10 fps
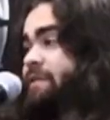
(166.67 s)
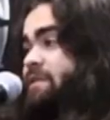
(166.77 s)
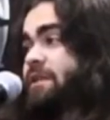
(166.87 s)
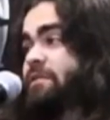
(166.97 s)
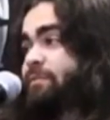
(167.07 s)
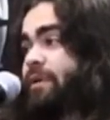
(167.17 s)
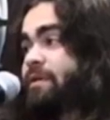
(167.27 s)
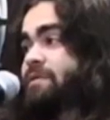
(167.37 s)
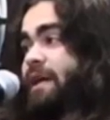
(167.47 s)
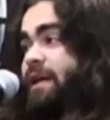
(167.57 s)
in the southern
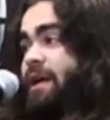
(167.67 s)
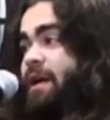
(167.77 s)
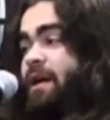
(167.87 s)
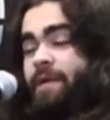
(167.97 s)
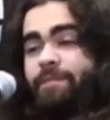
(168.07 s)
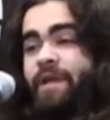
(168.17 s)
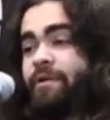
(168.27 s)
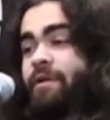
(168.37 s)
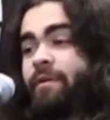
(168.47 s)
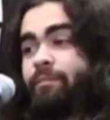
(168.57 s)
parts, like
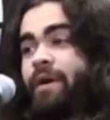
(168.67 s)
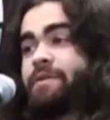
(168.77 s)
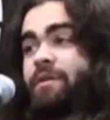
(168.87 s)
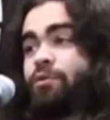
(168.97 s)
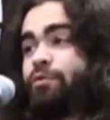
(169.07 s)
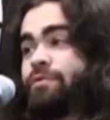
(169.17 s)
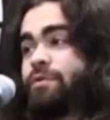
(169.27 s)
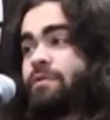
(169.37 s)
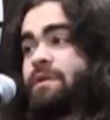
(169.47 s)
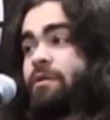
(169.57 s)
there are a bunch of cool
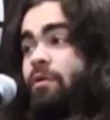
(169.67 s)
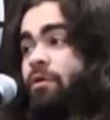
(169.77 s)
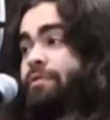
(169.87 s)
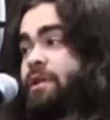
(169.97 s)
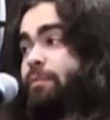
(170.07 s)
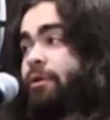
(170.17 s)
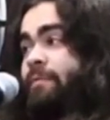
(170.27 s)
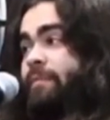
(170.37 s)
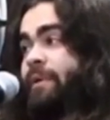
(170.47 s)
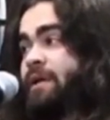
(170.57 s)
stores that are only
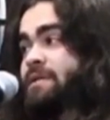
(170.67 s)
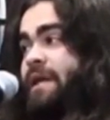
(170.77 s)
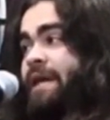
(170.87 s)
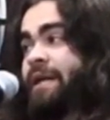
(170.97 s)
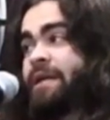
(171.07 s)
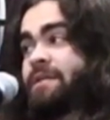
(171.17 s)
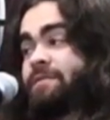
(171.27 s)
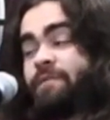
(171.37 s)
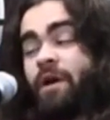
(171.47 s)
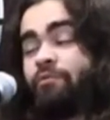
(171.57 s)
appointment based, and it
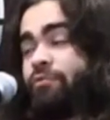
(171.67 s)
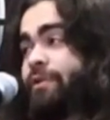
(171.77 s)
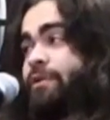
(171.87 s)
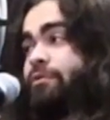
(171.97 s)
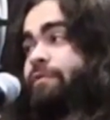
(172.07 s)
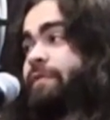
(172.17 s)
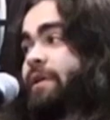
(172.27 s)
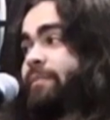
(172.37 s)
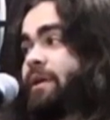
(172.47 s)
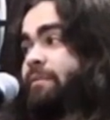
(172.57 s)
is a really cool
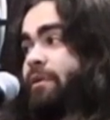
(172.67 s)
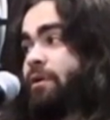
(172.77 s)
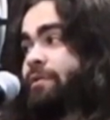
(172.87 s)
feeling being able to Dude.